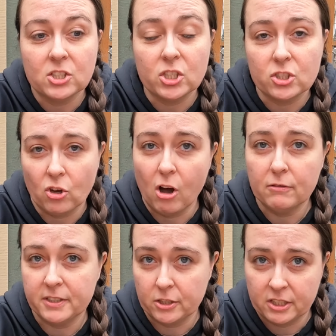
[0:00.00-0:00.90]

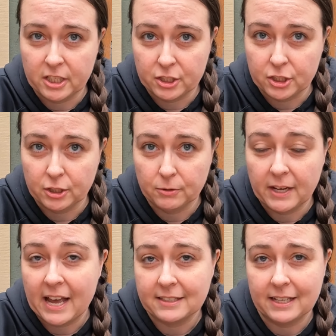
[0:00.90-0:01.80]
dissolves your tissue.
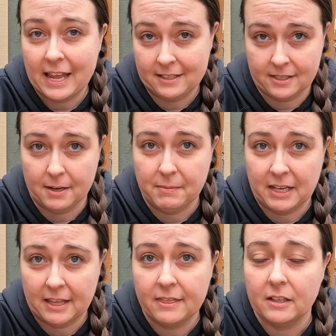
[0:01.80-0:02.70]
It has an enzyme
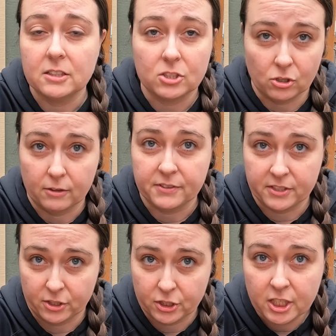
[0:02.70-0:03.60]
in it that
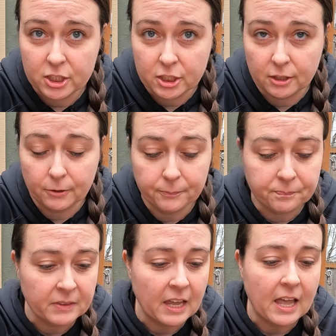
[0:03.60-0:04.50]
dissolves your tissue.
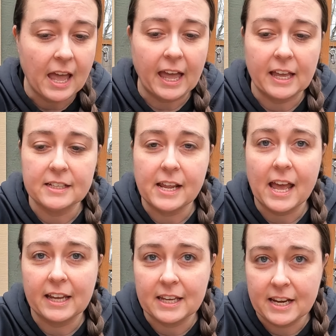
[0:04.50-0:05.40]
And
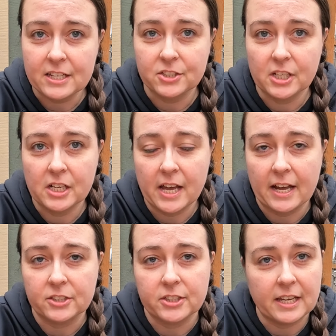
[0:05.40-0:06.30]
echinacea
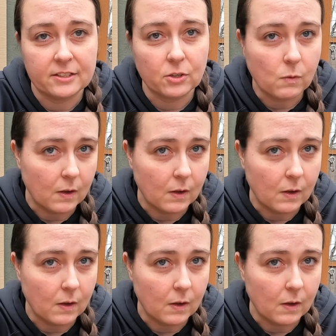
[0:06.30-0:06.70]
actually has a